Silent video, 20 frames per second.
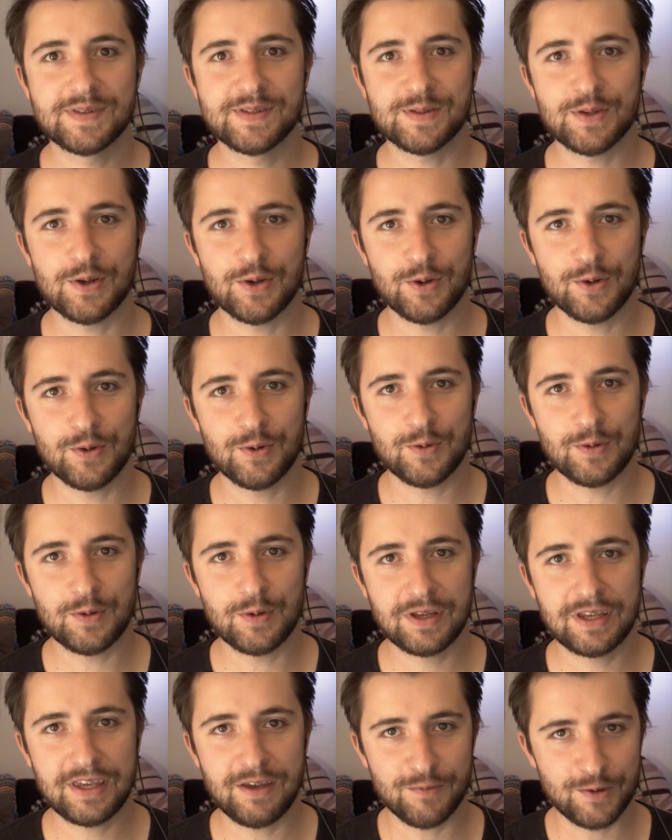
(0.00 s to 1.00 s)
So
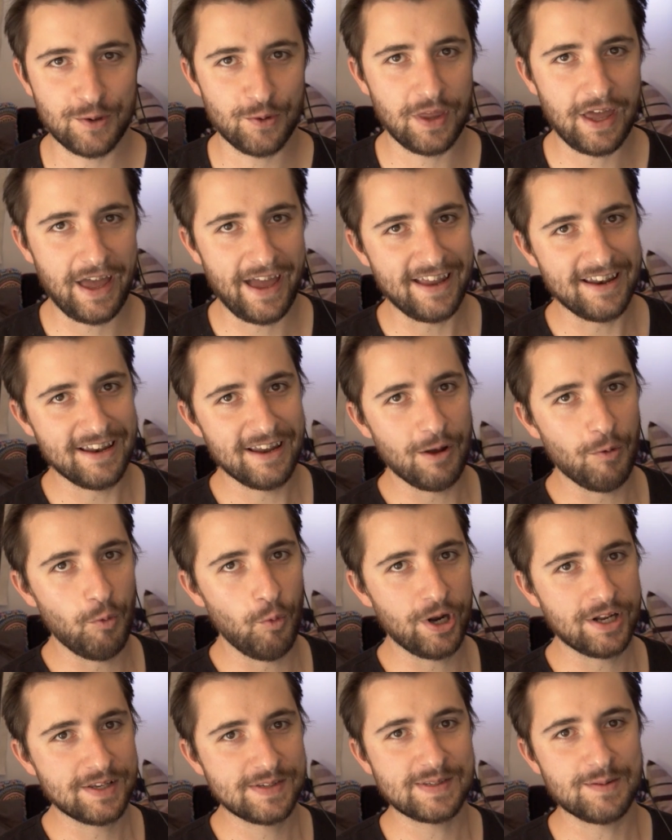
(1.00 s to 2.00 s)
given all that,
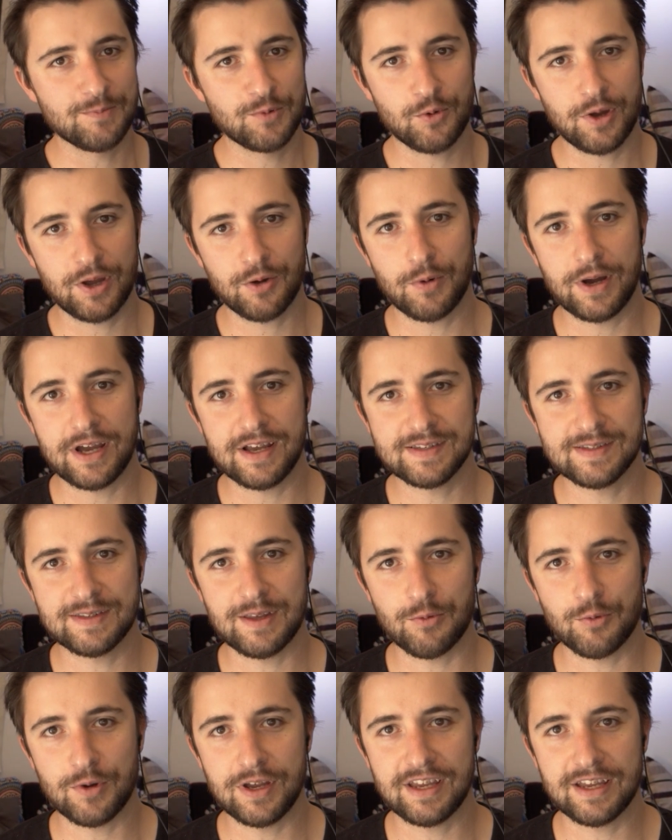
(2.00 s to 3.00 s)
what are some quick ways
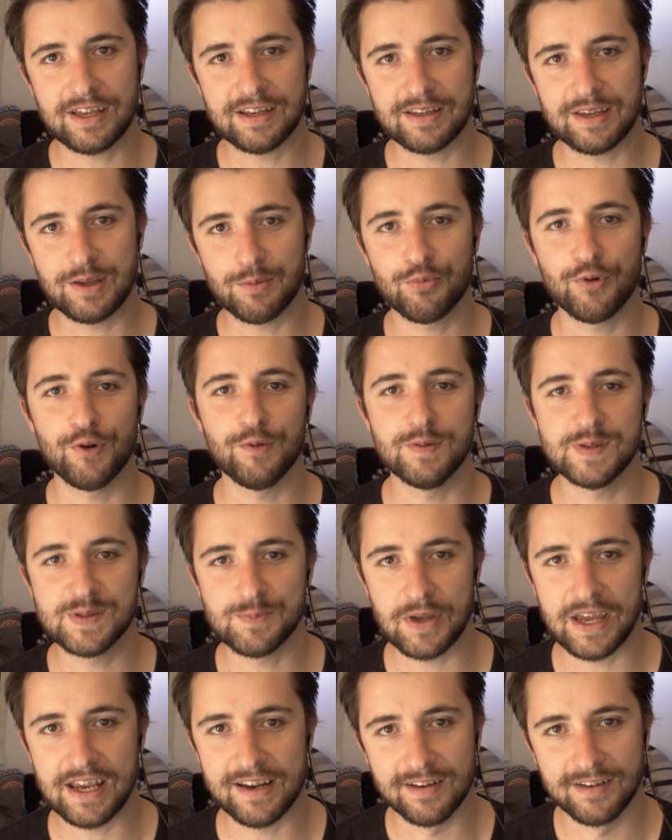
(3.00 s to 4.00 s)
that we can improve the
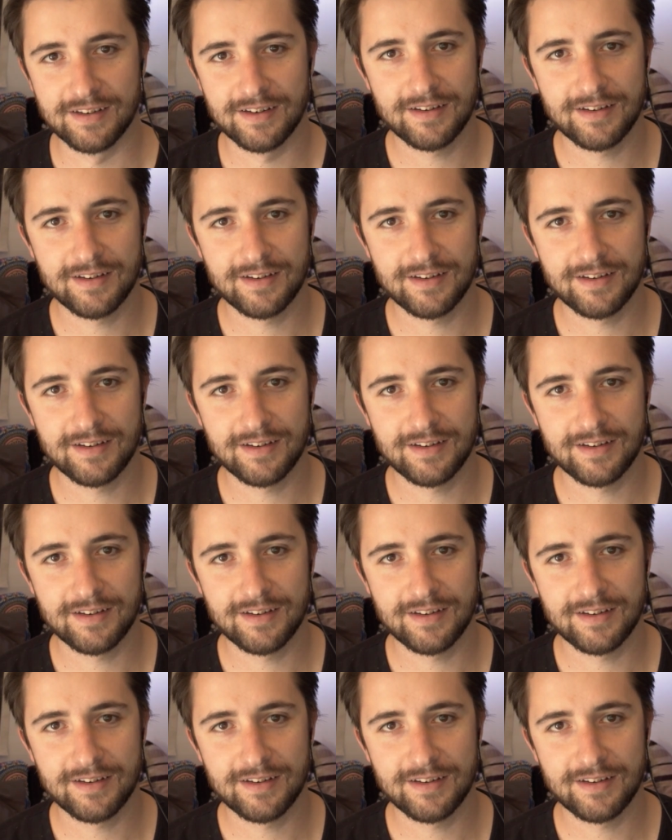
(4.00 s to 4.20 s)
speed?